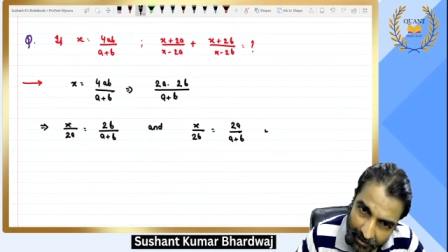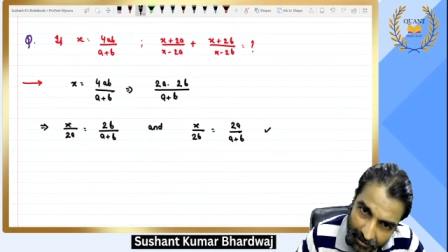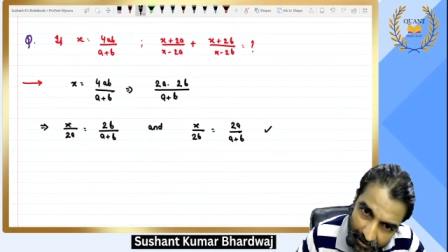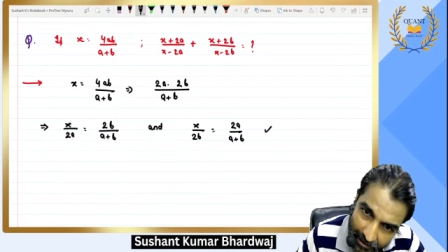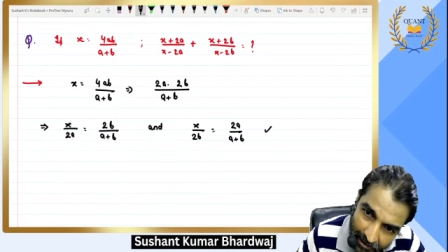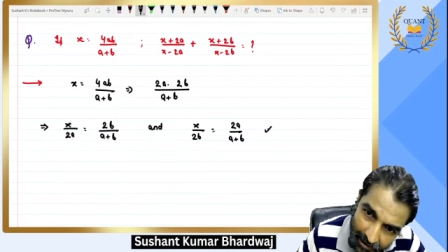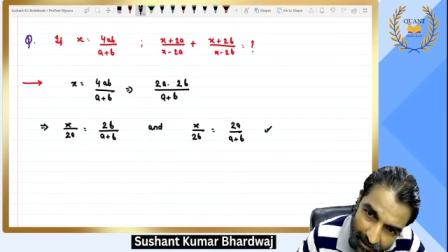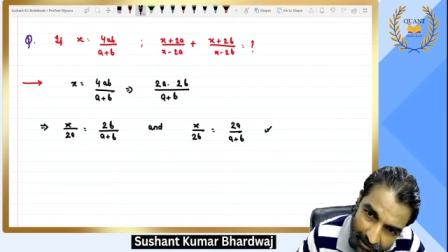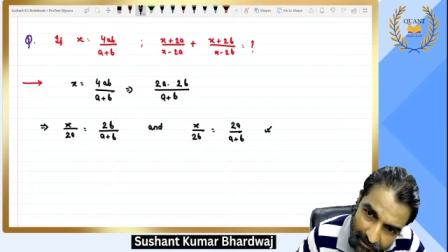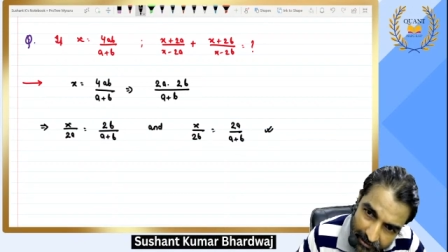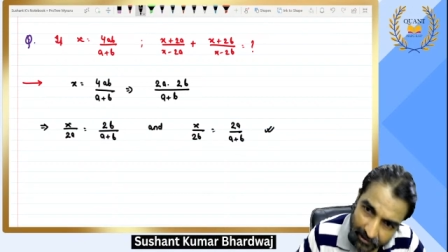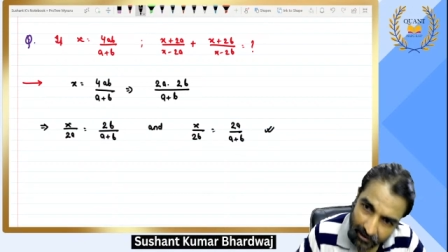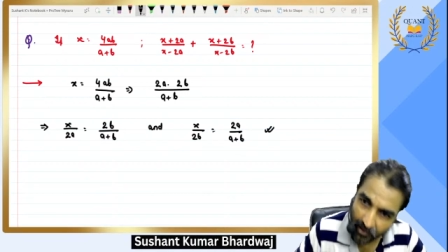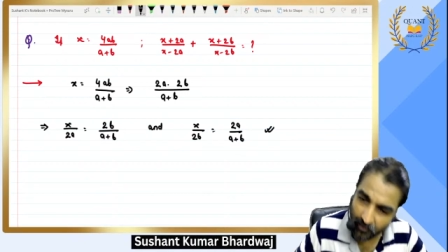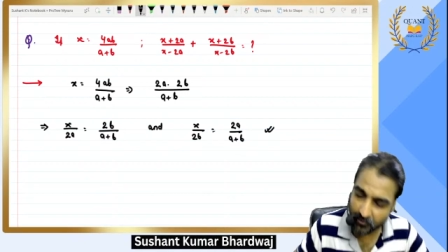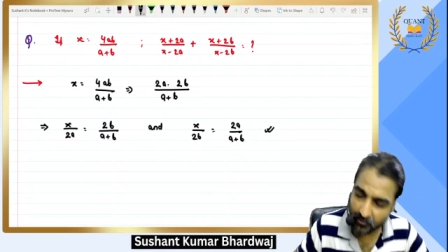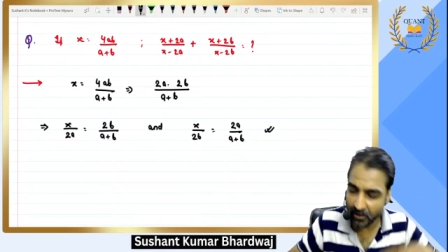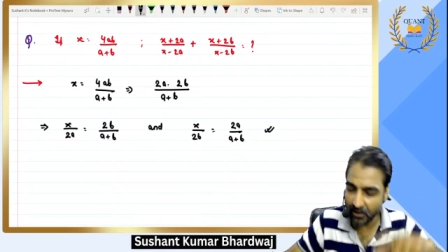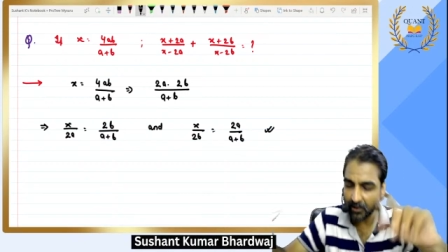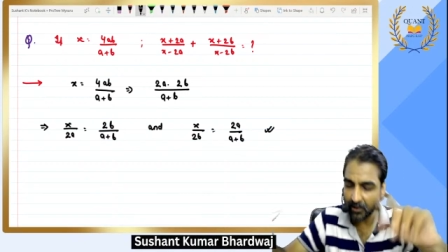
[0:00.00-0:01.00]
Any doubt
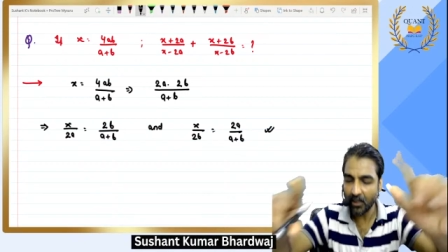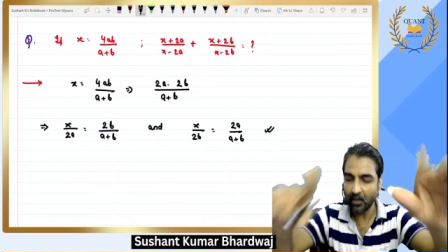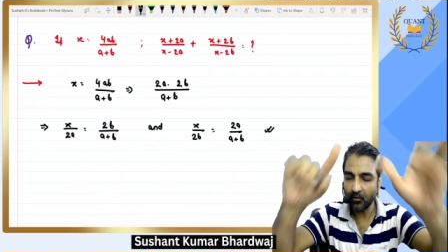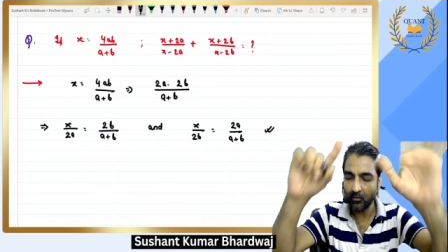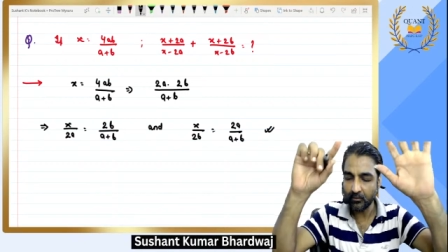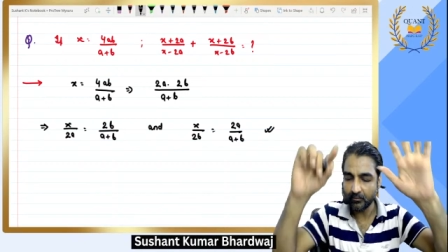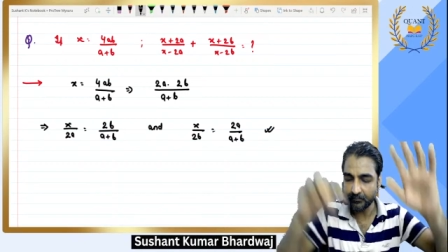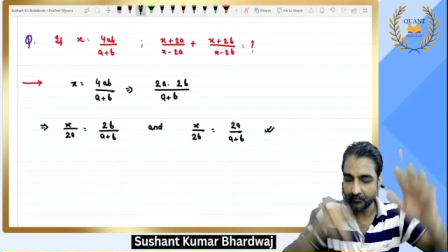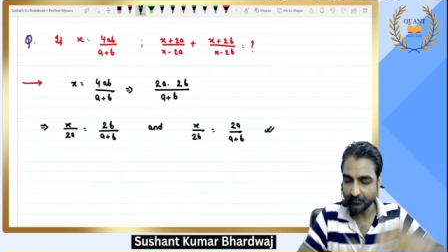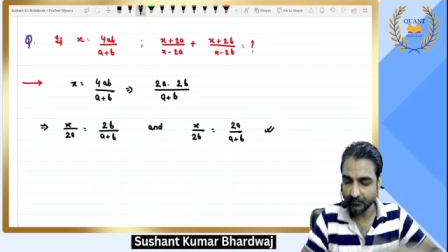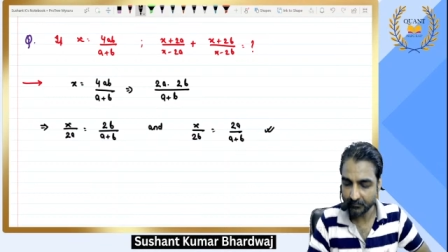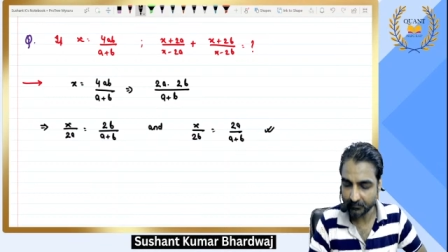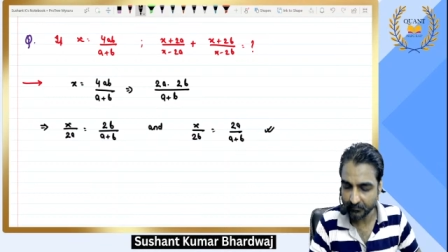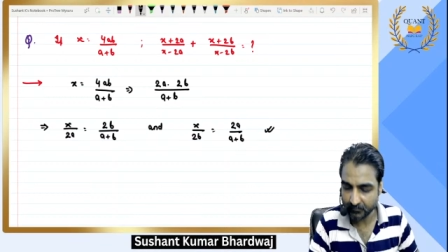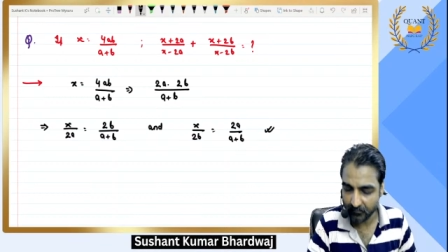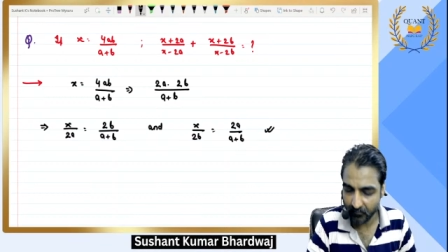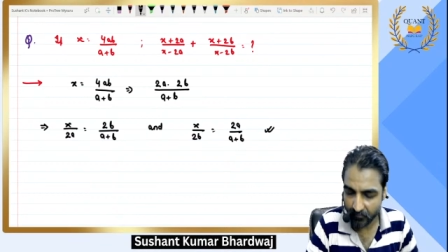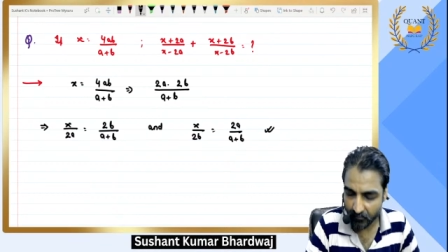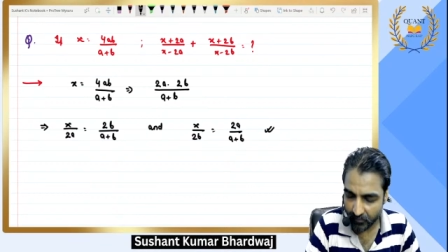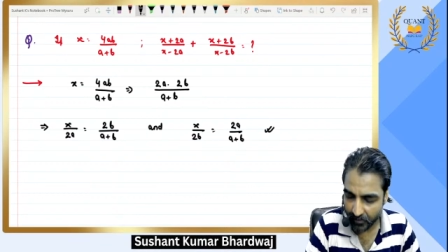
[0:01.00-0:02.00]
till now?
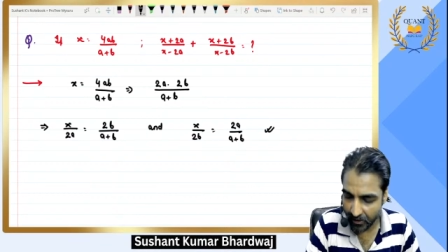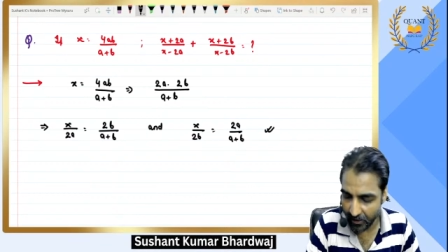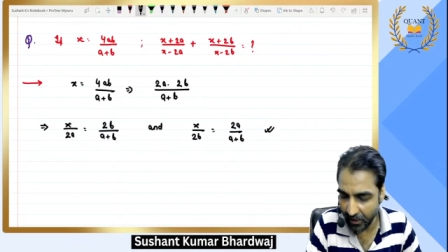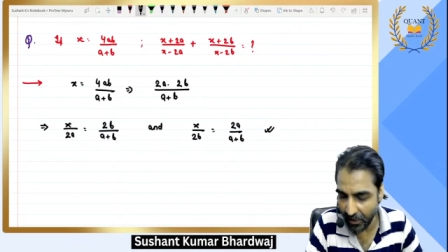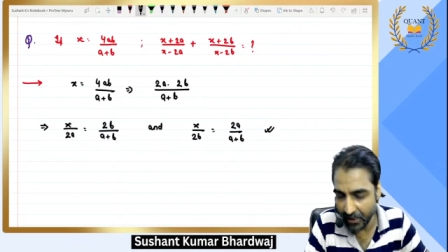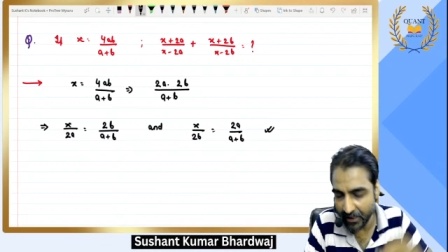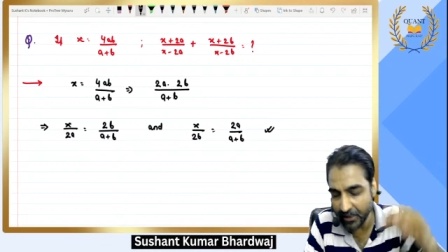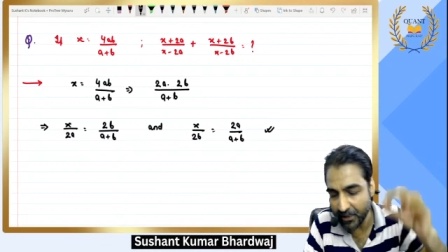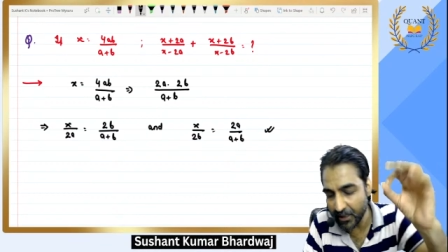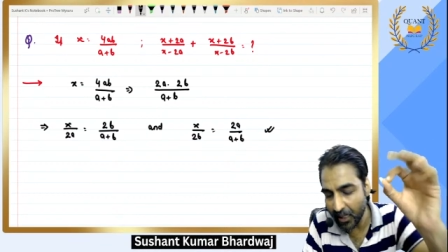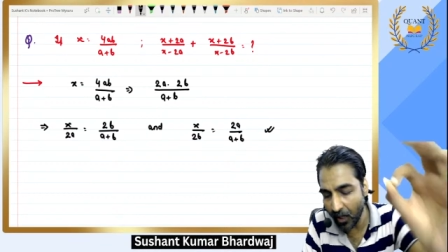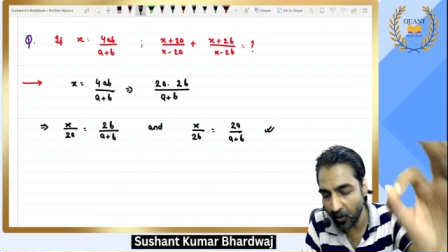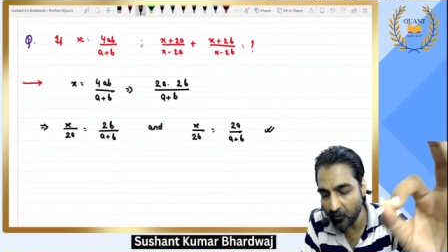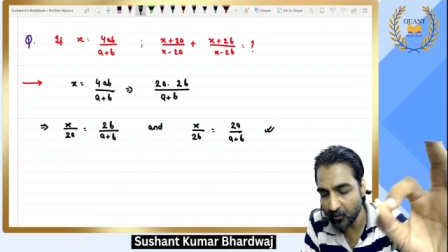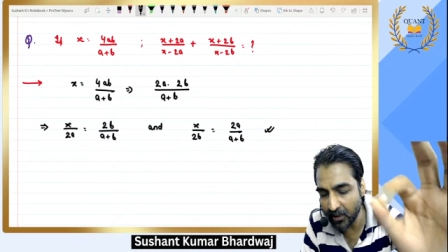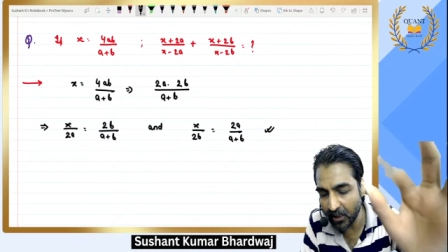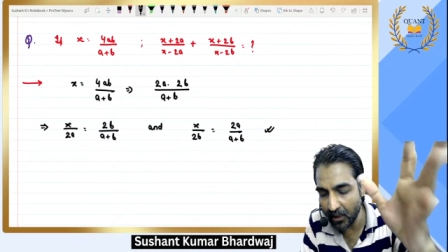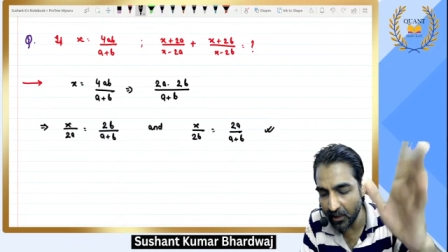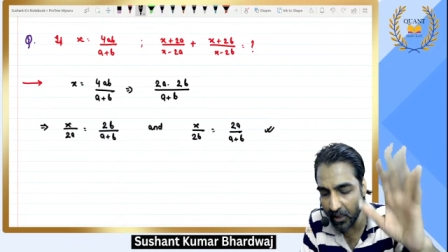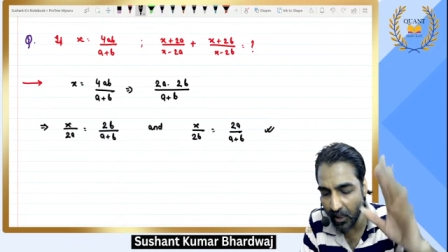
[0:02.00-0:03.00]
Any doubt
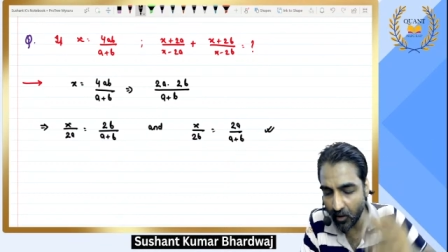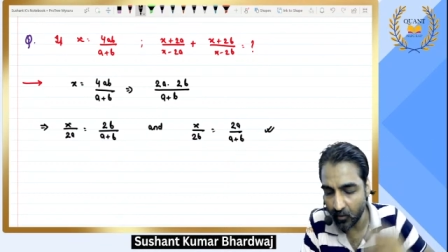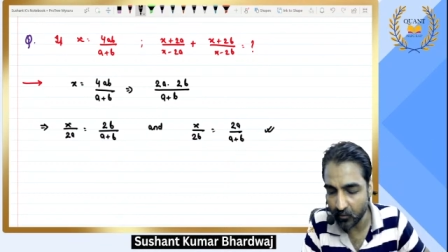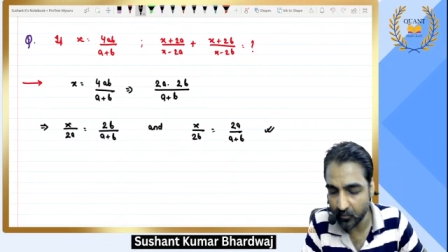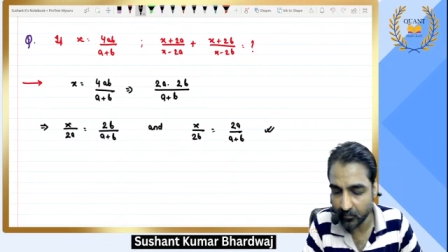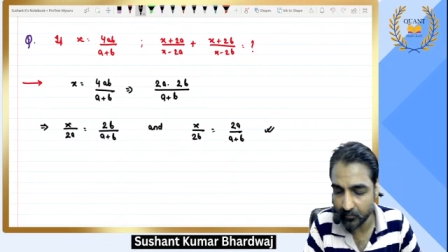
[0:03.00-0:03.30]
till now?